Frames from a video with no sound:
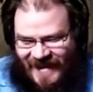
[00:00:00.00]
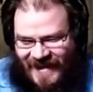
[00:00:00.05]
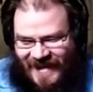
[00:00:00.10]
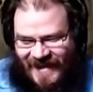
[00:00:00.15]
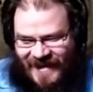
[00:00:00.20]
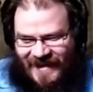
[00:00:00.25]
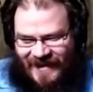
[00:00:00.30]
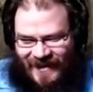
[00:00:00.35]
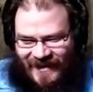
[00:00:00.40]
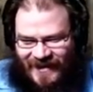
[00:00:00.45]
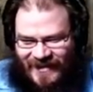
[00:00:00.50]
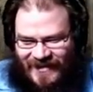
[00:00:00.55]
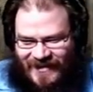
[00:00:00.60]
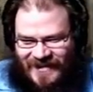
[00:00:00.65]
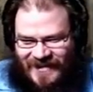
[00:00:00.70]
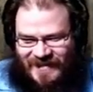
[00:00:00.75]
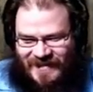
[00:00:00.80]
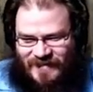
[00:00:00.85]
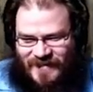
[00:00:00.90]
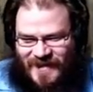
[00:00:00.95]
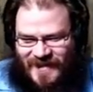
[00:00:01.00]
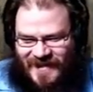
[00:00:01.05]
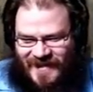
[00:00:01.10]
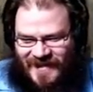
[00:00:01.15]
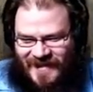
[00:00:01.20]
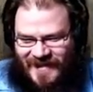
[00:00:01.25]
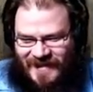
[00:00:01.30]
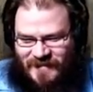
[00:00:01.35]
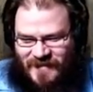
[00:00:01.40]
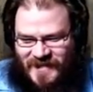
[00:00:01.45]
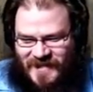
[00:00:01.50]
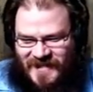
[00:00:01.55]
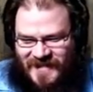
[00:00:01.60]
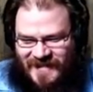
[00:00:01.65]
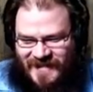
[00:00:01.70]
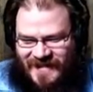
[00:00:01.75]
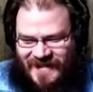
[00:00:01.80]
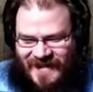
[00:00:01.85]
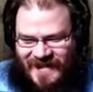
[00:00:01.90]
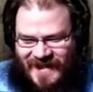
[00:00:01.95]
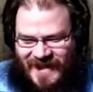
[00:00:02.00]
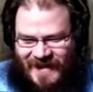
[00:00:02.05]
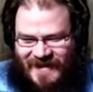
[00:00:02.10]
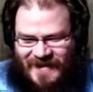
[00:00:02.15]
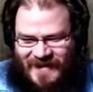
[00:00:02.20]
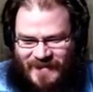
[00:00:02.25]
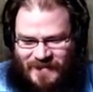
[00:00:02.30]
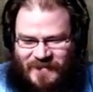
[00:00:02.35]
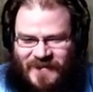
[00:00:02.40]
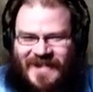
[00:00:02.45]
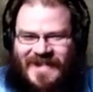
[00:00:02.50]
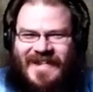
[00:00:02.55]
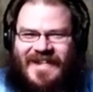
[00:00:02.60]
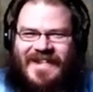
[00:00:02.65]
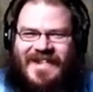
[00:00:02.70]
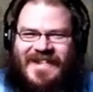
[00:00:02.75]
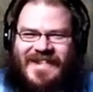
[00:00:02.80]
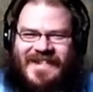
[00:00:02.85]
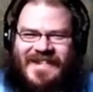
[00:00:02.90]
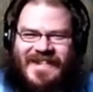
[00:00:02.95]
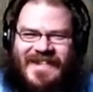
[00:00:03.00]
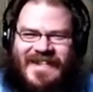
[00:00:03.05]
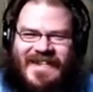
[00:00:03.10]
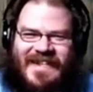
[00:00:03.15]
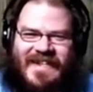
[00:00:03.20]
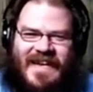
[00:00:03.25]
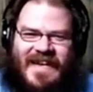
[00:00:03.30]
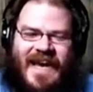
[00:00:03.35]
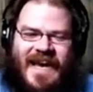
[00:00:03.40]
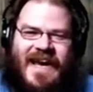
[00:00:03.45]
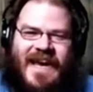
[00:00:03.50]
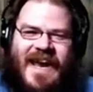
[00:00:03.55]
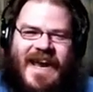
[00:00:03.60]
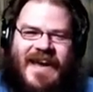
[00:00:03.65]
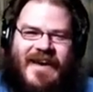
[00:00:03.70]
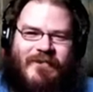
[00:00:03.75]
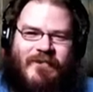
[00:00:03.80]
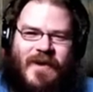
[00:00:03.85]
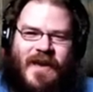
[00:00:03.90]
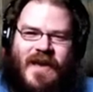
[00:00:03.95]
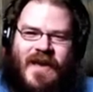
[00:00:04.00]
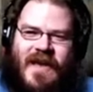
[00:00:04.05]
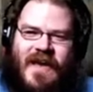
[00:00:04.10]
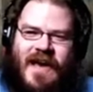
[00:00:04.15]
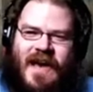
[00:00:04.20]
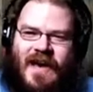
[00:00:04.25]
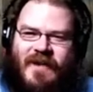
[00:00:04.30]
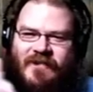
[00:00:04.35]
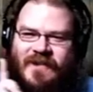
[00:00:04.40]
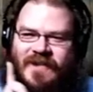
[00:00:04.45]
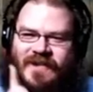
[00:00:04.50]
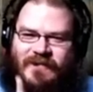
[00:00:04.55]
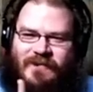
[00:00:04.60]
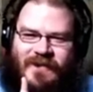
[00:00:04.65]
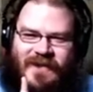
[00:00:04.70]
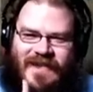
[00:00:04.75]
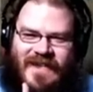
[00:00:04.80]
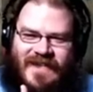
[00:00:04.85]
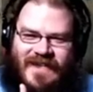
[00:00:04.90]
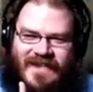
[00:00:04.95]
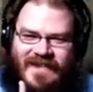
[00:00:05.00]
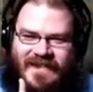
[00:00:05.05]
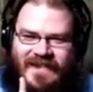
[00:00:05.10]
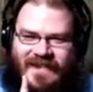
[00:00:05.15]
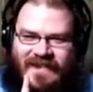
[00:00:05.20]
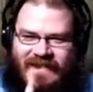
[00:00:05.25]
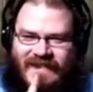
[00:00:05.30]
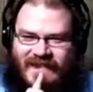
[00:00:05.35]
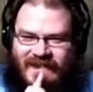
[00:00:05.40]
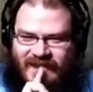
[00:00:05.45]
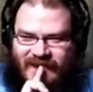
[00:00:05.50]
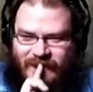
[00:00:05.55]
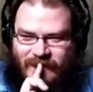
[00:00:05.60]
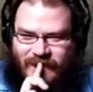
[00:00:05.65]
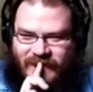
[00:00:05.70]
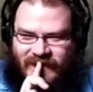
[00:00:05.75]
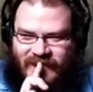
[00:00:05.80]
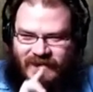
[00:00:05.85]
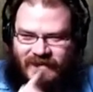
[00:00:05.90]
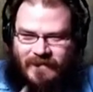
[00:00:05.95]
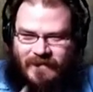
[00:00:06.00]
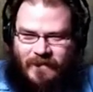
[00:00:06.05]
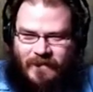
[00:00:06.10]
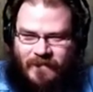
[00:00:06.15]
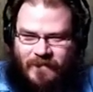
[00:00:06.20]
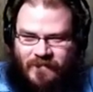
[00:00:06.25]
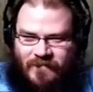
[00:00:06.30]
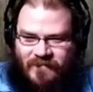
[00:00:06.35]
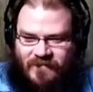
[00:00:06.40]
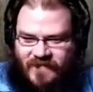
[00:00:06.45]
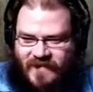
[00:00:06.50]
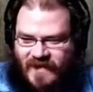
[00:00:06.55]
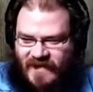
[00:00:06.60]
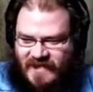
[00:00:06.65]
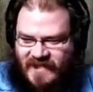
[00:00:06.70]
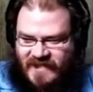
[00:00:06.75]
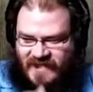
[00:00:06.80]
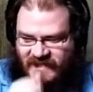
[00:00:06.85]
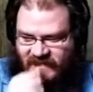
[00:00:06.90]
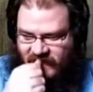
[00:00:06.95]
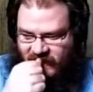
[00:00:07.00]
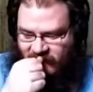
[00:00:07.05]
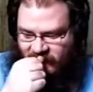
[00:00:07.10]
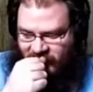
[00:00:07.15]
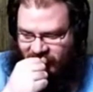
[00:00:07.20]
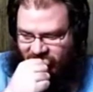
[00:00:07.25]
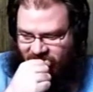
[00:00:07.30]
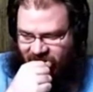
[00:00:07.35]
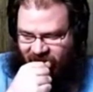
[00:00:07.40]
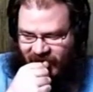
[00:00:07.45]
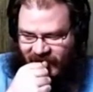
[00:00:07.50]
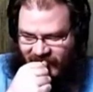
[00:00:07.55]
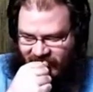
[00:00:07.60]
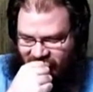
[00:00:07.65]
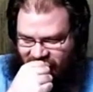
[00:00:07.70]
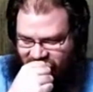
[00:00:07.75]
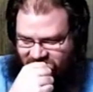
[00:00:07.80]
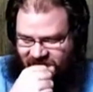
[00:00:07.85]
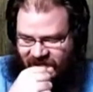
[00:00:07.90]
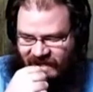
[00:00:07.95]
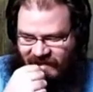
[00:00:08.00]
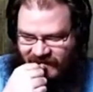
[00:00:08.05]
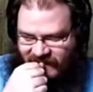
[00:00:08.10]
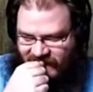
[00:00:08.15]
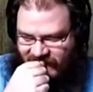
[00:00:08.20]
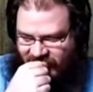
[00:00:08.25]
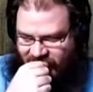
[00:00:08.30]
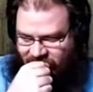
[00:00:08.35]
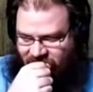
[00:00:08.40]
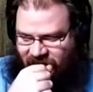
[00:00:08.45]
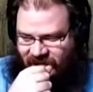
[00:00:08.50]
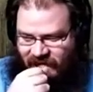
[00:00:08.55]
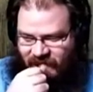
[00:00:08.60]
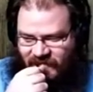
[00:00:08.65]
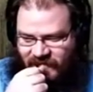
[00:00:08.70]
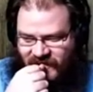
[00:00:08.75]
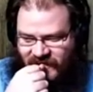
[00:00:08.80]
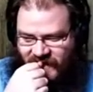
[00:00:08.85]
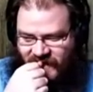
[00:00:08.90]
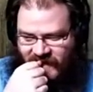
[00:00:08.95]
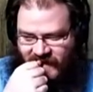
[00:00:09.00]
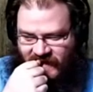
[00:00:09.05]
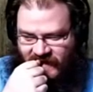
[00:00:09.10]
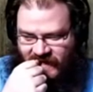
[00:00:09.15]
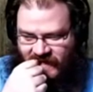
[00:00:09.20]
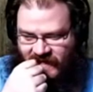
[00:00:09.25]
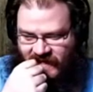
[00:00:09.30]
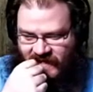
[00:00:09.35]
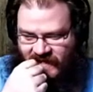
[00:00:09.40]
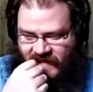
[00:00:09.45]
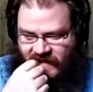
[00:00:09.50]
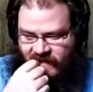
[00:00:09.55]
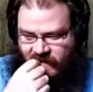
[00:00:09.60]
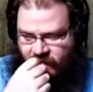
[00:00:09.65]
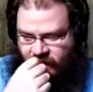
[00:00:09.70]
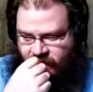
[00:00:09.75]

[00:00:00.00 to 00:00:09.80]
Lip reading: Hello, Gamera Obscura. You're playing this again. I am. I'm going to play it a little bit. Just don't burn your house down. I mean, I'm trying not to.